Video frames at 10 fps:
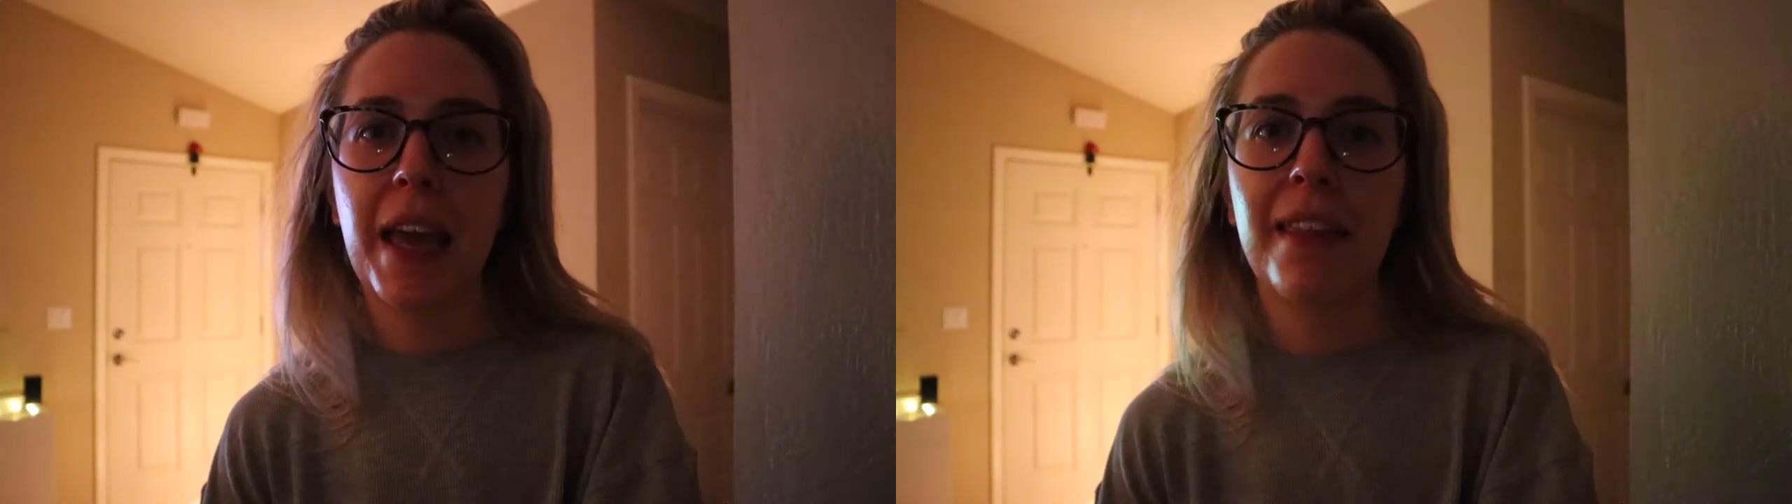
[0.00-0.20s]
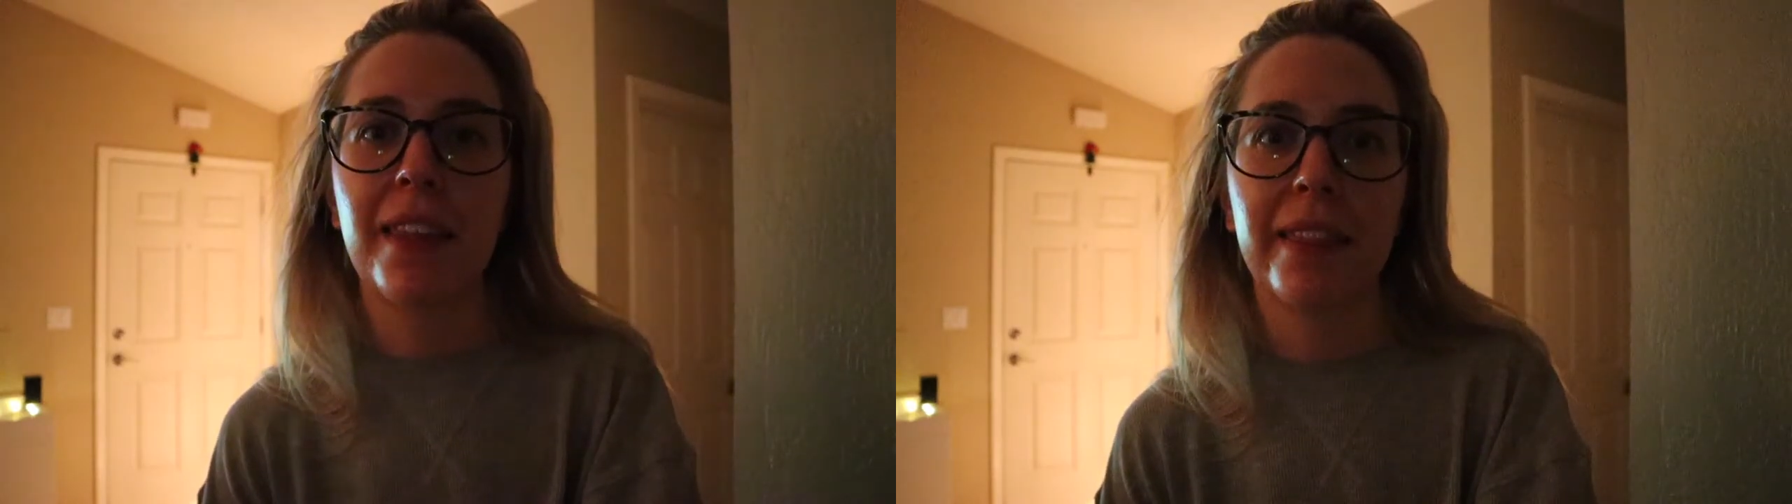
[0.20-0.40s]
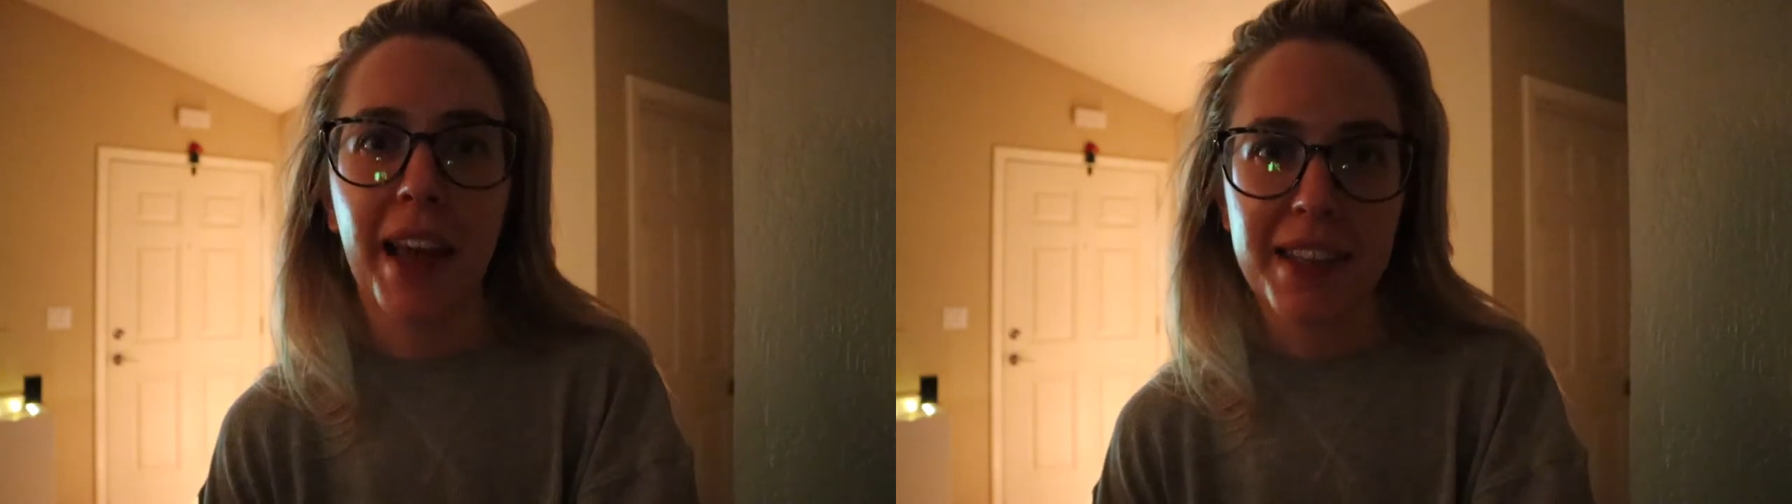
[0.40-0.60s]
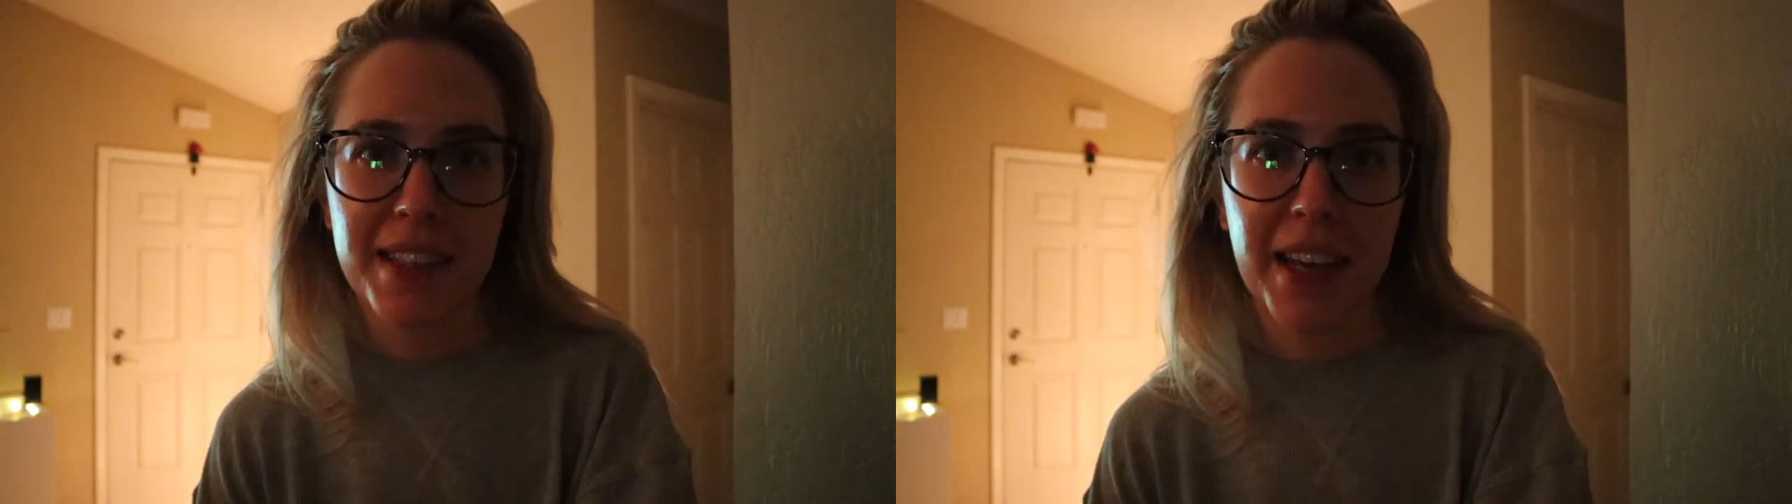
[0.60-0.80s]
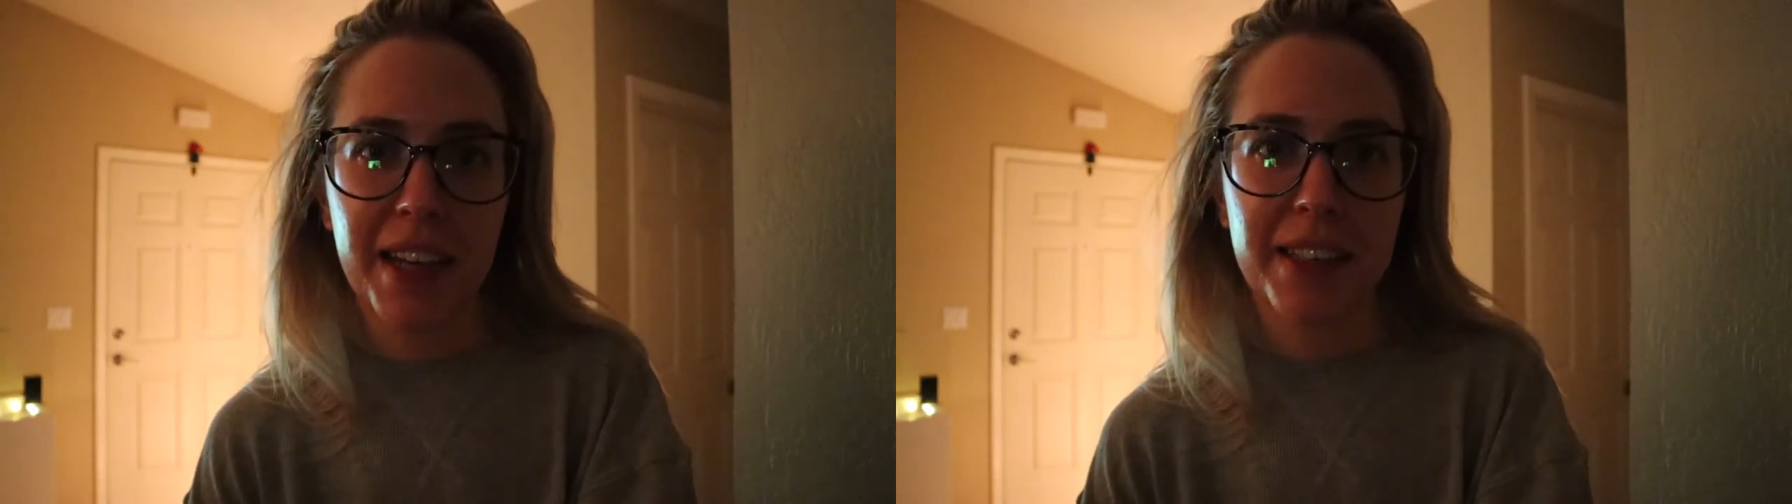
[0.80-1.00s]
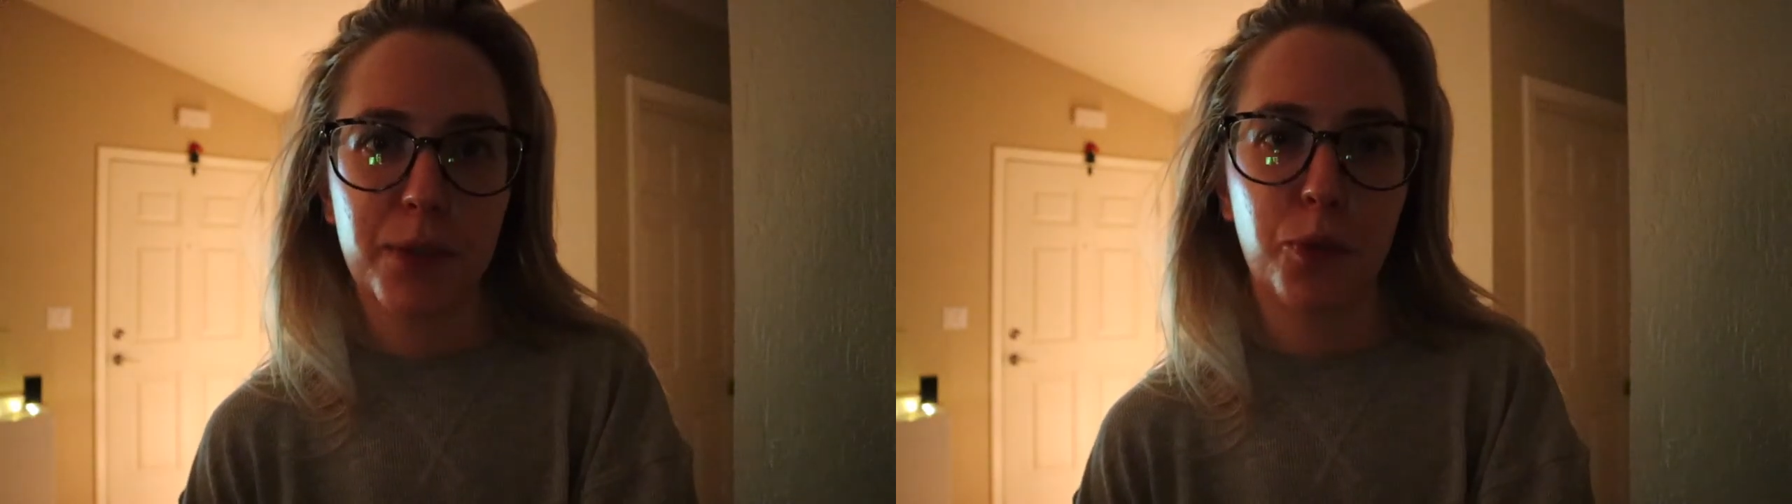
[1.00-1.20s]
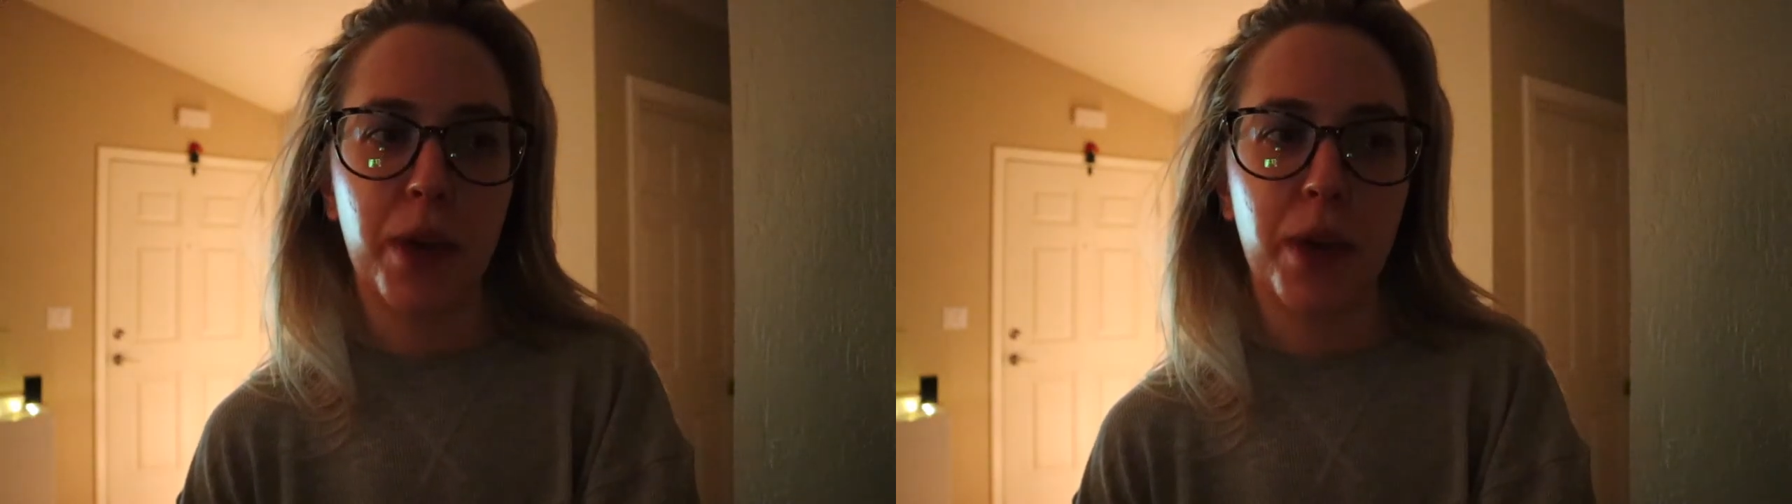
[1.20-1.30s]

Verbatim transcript: And then last night,